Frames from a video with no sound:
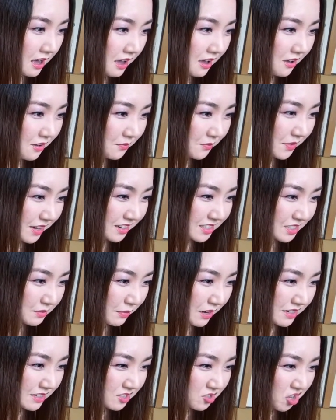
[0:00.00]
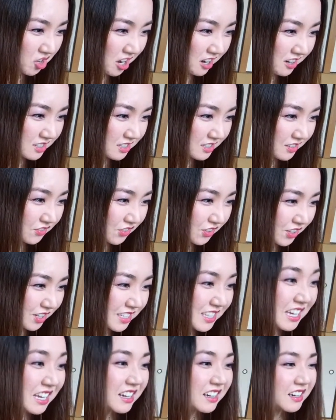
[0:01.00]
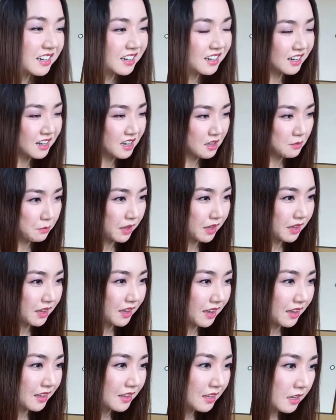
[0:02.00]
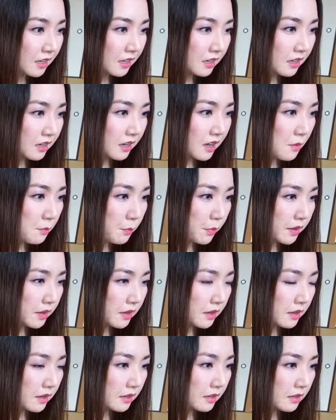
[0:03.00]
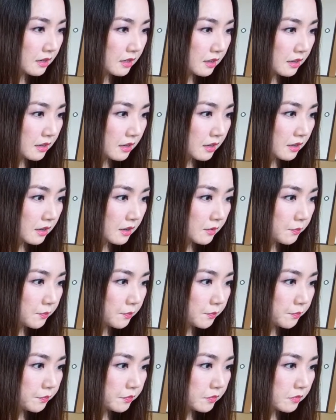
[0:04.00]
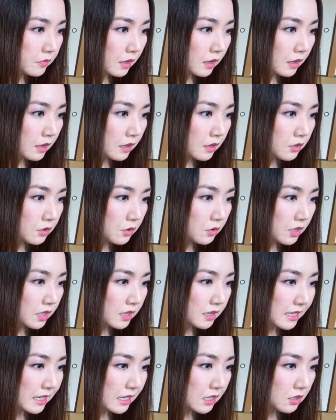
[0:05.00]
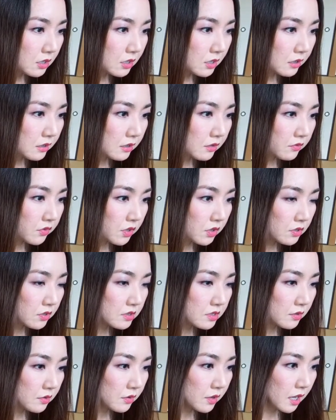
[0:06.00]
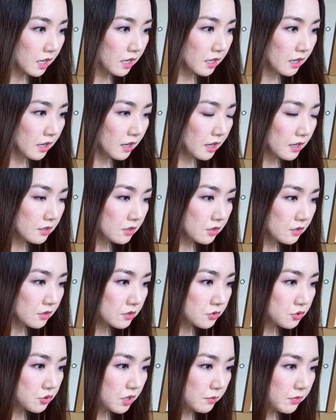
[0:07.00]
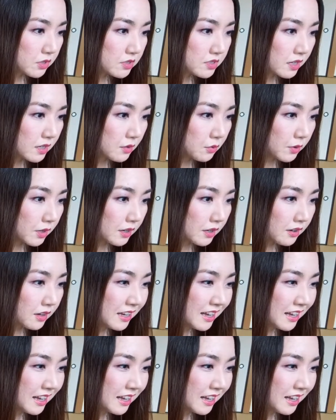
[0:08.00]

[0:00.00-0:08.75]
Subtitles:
American Spanish is hard to avoid. Yeah, I bet. I bet. You are Leo. Virgos are great, and you describe your sign well.